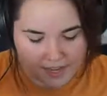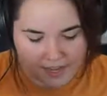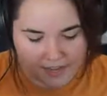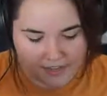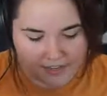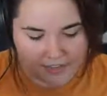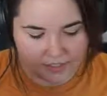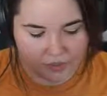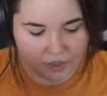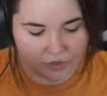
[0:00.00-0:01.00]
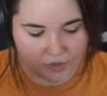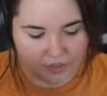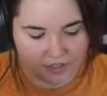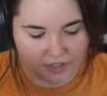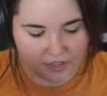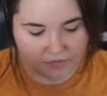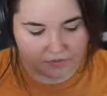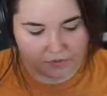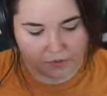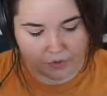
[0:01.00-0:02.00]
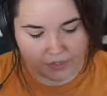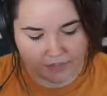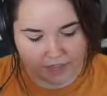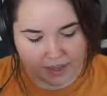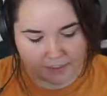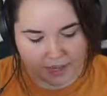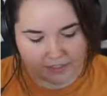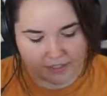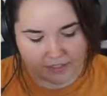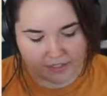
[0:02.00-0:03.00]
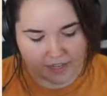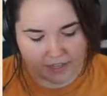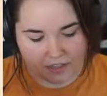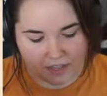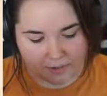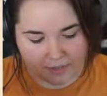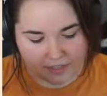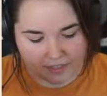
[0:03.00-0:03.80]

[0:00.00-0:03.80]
and it shows the influence of that painting style on me.